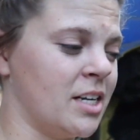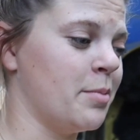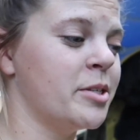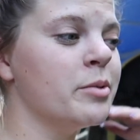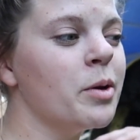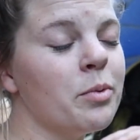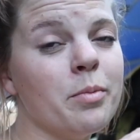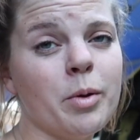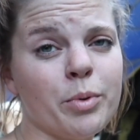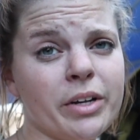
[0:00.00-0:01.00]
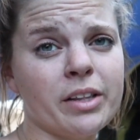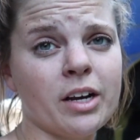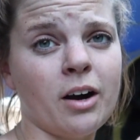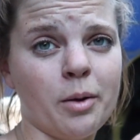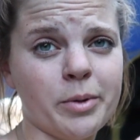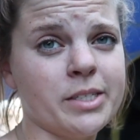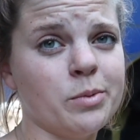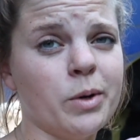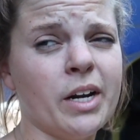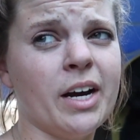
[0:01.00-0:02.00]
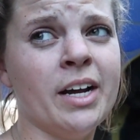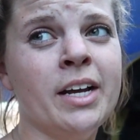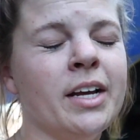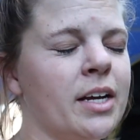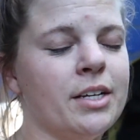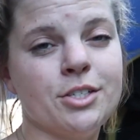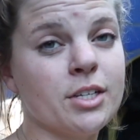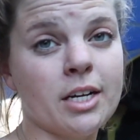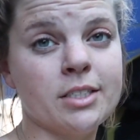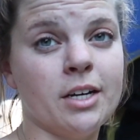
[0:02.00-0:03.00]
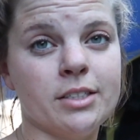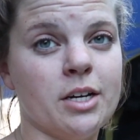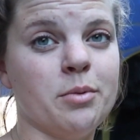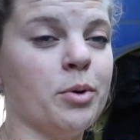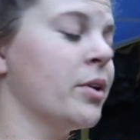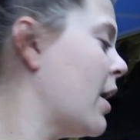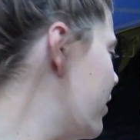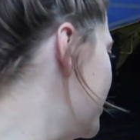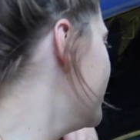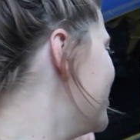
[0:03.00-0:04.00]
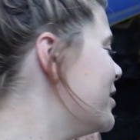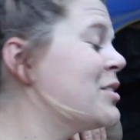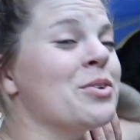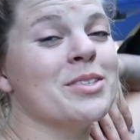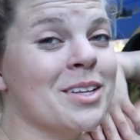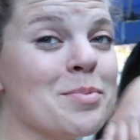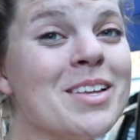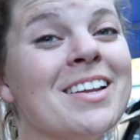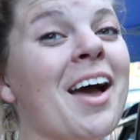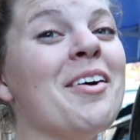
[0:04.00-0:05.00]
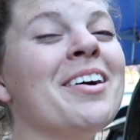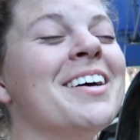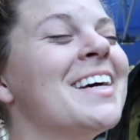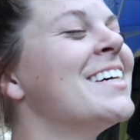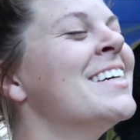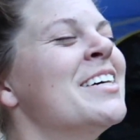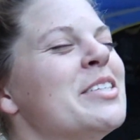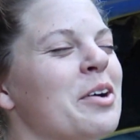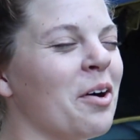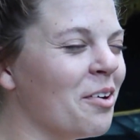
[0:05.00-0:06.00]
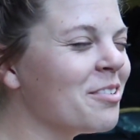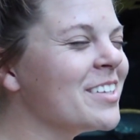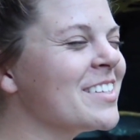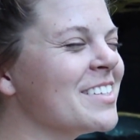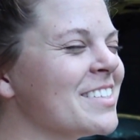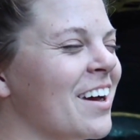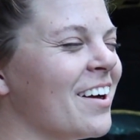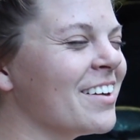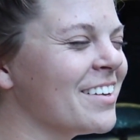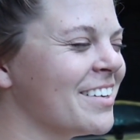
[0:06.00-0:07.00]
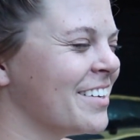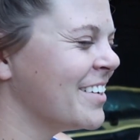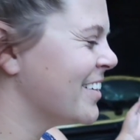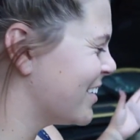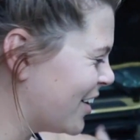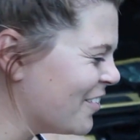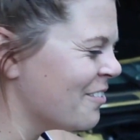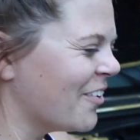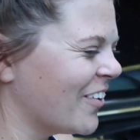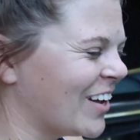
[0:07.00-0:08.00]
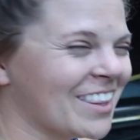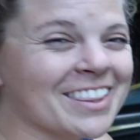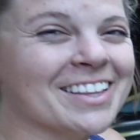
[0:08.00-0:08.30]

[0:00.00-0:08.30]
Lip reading: I'm assuming when we pulled out the carpets and whatnot, it just got tugged on and pulled out. So it's clipped in now, so hopefully it's gonna start. Go for it.